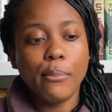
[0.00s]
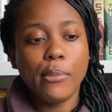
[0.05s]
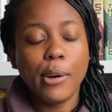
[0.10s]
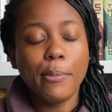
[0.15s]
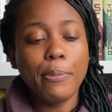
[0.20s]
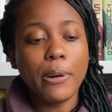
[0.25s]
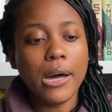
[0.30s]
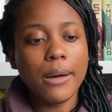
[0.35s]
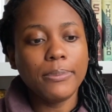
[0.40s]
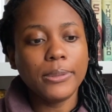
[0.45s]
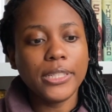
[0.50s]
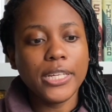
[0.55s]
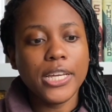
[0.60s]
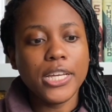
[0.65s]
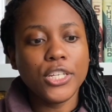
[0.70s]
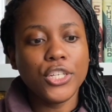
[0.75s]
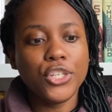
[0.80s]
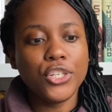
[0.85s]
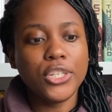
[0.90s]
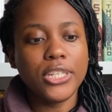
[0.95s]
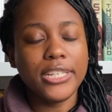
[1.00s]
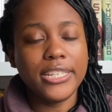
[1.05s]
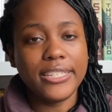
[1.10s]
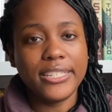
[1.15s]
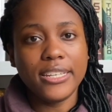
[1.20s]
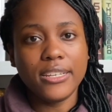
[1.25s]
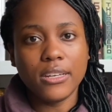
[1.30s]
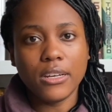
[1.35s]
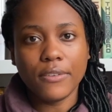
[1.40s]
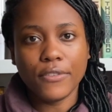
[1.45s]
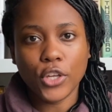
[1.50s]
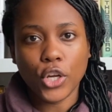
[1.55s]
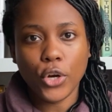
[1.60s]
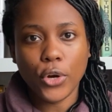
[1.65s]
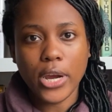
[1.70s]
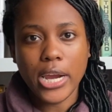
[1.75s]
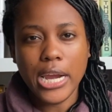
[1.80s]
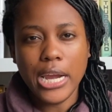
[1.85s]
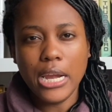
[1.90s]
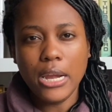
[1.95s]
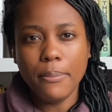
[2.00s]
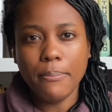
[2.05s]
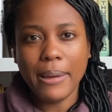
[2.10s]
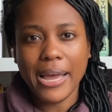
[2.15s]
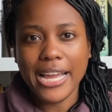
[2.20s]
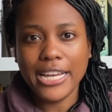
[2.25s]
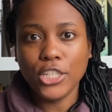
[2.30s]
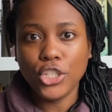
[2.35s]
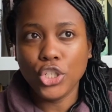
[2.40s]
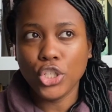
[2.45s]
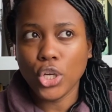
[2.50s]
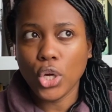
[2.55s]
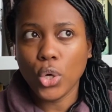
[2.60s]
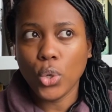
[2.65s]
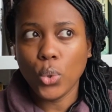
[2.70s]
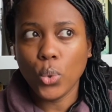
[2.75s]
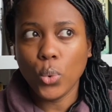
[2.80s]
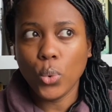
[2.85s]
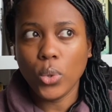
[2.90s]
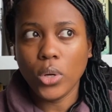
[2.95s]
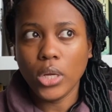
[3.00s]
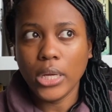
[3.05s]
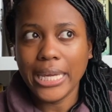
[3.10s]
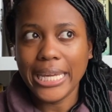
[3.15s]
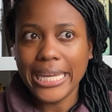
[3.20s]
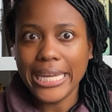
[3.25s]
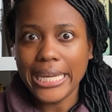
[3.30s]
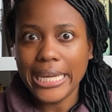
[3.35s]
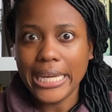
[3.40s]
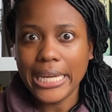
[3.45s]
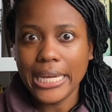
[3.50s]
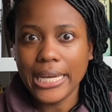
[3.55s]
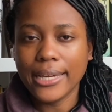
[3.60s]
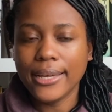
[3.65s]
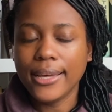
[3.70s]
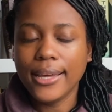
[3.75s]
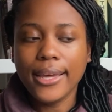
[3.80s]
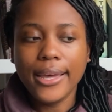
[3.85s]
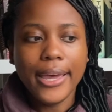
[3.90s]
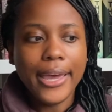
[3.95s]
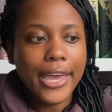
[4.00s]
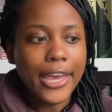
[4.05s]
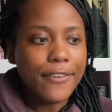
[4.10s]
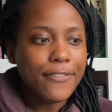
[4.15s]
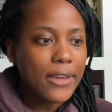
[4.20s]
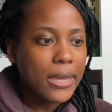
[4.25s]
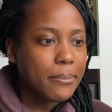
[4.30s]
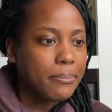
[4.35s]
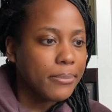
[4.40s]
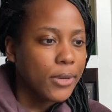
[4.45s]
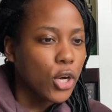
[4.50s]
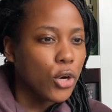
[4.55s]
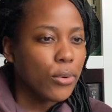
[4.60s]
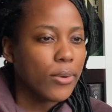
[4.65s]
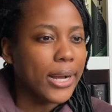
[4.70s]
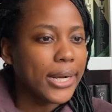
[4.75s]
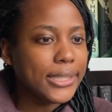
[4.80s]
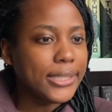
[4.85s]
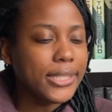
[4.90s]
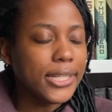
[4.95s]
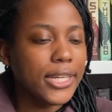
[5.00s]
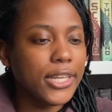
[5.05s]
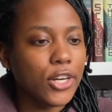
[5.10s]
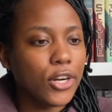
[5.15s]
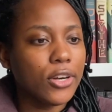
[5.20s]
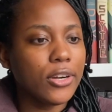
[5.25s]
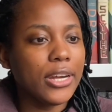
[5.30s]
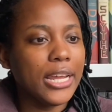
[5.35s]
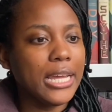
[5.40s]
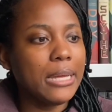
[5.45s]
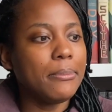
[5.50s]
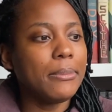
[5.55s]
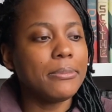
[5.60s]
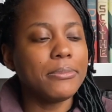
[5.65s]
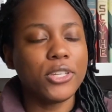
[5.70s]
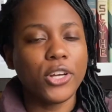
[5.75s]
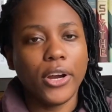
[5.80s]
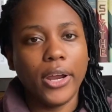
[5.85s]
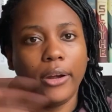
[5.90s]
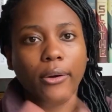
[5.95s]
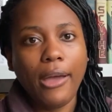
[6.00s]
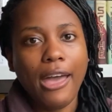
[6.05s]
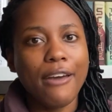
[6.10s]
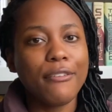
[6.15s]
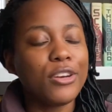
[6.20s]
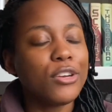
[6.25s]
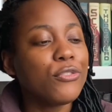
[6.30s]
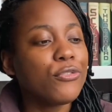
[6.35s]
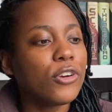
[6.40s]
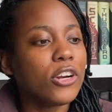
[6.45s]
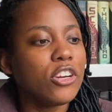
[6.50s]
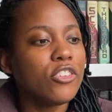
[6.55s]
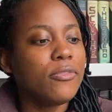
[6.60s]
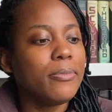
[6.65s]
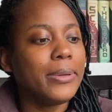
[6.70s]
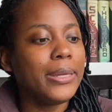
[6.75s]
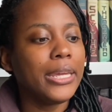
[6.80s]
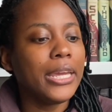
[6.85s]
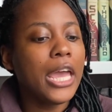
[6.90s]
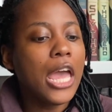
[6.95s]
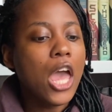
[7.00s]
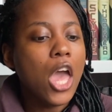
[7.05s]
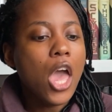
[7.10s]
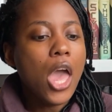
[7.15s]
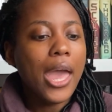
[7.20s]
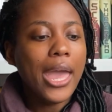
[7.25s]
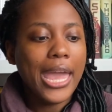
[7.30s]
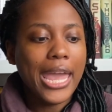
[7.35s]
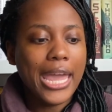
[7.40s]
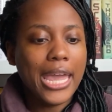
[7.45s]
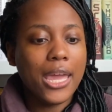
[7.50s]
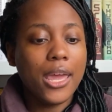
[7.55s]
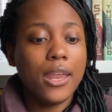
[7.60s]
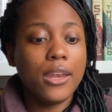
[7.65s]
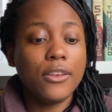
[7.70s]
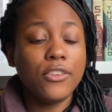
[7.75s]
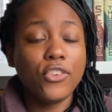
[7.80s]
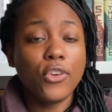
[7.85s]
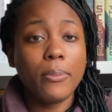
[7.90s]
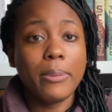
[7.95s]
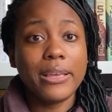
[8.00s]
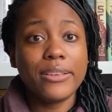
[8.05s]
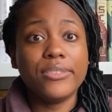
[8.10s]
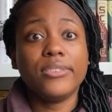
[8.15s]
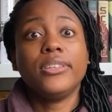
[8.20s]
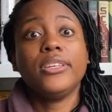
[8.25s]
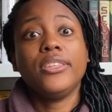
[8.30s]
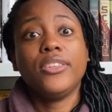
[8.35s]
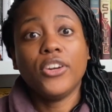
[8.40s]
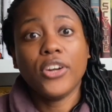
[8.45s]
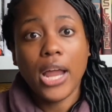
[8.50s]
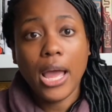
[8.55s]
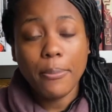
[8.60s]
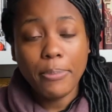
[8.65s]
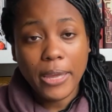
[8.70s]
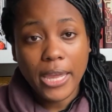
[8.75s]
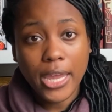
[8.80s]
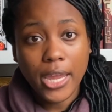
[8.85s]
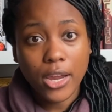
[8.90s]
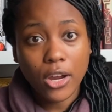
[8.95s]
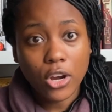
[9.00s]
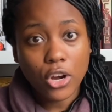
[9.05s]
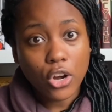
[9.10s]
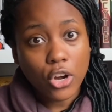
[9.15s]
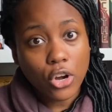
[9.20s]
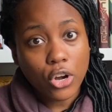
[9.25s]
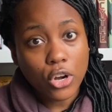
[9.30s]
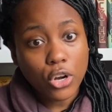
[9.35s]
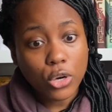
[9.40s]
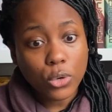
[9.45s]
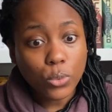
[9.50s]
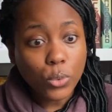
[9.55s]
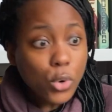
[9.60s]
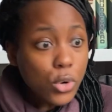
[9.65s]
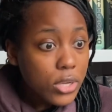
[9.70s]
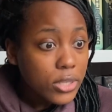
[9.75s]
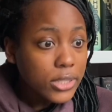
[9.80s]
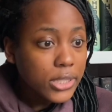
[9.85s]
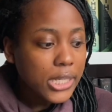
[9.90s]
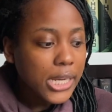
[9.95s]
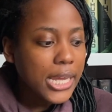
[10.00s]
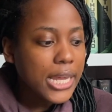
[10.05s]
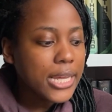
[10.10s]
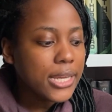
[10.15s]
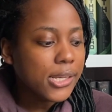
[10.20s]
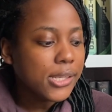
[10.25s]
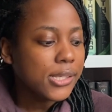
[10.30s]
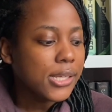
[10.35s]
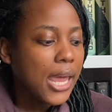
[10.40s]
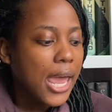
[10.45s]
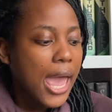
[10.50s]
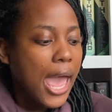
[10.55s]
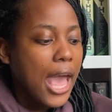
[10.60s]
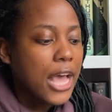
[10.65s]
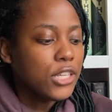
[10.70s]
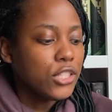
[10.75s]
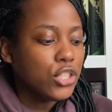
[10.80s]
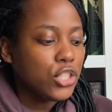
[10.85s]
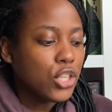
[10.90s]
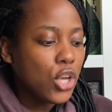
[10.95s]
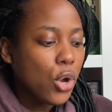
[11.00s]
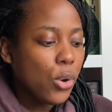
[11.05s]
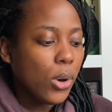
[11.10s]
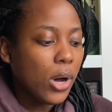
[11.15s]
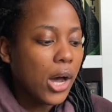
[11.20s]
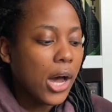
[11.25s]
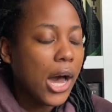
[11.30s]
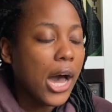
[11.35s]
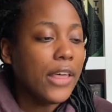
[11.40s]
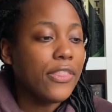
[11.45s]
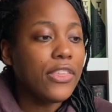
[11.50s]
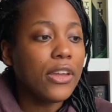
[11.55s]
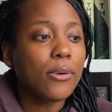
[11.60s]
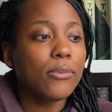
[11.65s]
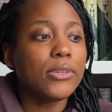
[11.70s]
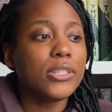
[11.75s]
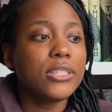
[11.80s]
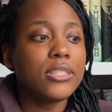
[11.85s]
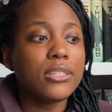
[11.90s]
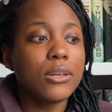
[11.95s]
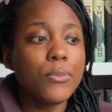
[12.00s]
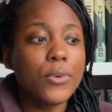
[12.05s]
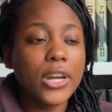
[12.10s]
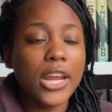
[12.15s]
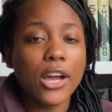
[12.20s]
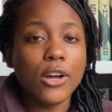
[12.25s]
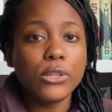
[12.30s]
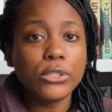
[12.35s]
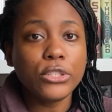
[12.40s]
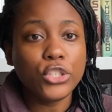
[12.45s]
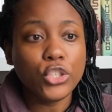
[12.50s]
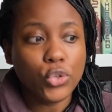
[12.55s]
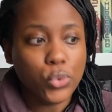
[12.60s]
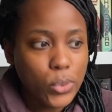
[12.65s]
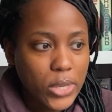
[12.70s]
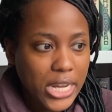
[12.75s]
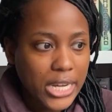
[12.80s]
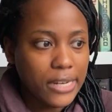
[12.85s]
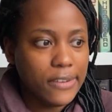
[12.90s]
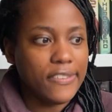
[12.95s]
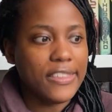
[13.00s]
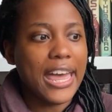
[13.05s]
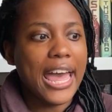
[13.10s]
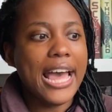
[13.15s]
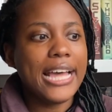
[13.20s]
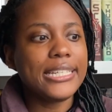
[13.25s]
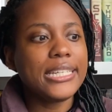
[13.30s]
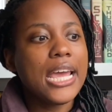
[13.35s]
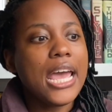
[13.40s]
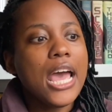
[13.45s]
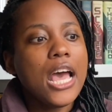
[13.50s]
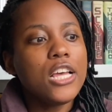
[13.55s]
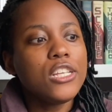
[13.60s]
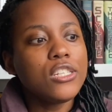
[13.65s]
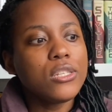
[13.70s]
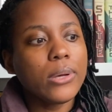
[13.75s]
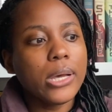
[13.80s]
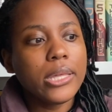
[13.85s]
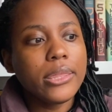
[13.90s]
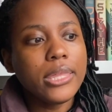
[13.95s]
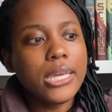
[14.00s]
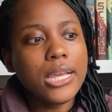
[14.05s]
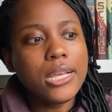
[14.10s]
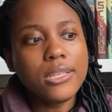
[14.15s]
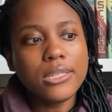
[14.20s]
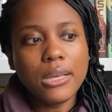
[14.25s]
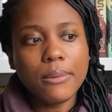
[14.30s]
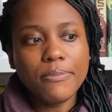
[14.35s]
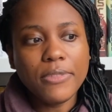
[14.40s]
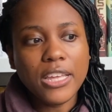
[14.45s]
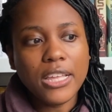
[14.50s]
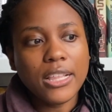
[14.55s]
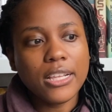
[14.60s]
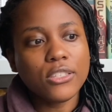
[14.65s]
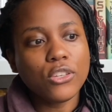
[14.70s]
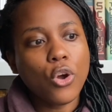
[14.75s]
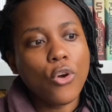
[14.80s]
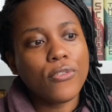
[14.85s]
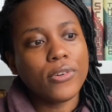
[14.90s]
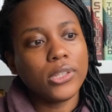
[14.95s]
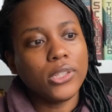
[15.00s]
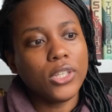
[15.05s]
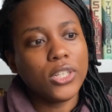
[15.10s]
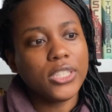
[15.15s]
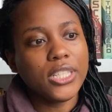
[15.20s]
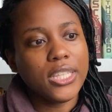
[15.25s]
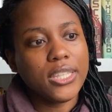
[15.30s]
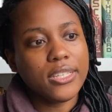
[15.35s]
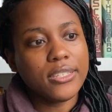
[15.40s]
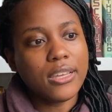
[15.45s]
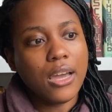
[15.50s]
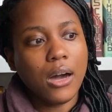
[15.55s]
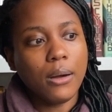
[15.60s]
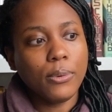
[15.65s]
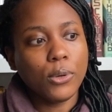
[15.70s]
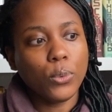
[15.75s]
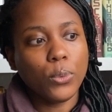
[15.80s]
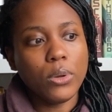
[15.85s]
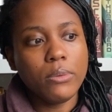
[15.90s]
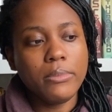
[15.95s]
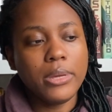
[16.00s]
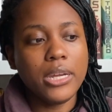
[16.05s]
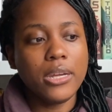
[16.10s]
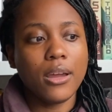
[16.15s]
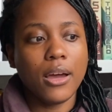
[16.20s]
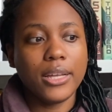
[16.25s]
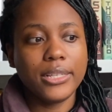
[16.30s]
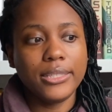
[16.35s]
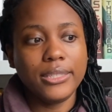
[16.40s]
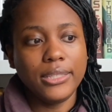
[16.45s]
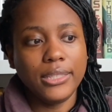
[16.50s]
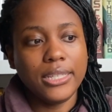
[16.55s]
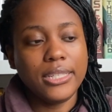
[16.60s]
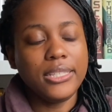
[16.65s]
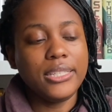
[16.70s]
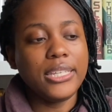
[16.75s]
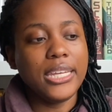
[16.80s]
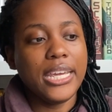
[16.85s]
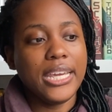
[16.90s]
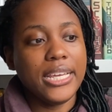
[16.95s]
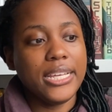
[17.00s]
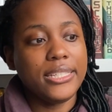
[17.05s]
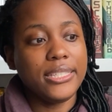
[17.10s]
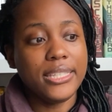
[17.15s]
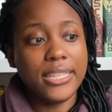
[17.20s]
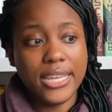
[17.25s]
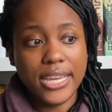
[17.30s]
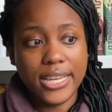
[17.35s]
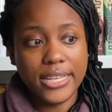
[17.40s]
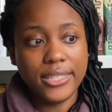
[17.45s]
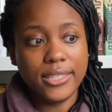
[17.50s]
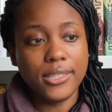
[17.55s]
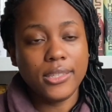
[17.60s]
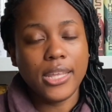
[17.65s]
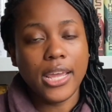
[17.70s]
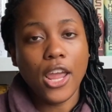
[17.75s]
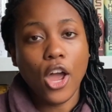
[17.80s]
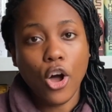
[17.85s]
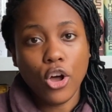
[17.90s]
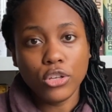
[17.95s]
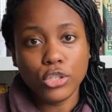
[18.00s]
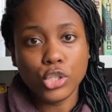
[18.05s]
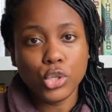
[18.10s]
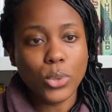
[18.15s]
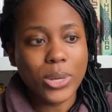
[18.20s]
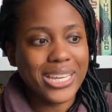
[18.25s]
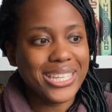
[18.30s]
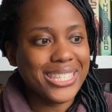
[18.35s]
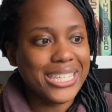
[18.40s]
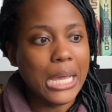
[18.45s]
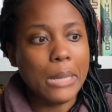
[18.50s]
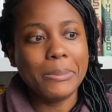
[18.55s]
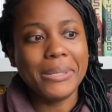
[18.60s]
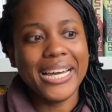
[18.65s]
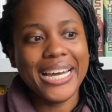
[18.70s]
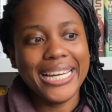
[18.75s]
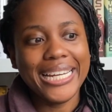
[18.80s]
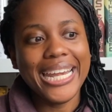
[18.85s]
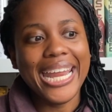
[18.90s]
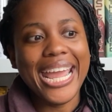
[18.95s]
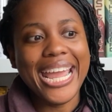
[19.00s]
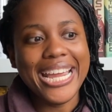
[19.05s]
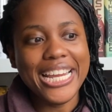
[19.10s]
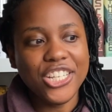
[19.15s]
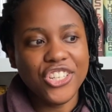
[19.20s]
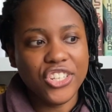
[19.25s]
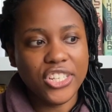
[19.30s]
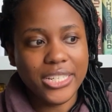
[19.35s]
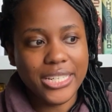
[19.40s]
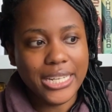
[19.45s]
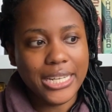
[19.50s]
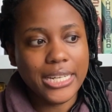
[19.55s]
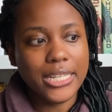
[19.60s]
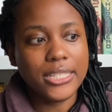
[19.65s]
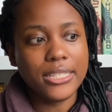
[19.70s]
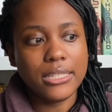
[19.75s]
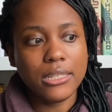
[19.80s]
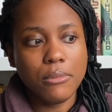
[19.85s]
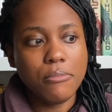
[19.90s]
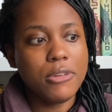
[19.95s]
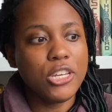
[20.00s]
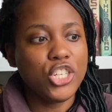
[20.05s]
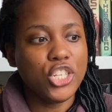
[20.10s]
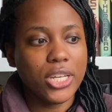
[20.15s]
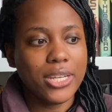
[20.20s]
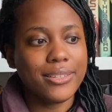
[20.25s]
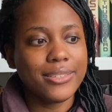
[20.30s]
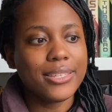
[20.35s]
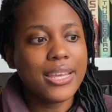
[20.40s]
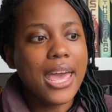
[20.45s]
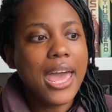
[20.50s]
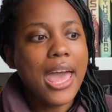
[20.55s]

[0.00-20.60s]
published Descendant of the Crane by Joan He, if I'm correct in her name. I'm sorry, I don't have it in front of me. And so basically they're not paying her royalties. So there was someone else tweeted that. So I think something that's overlooked in this Albert Whitman nonsense is this. They also accept unagented submissions.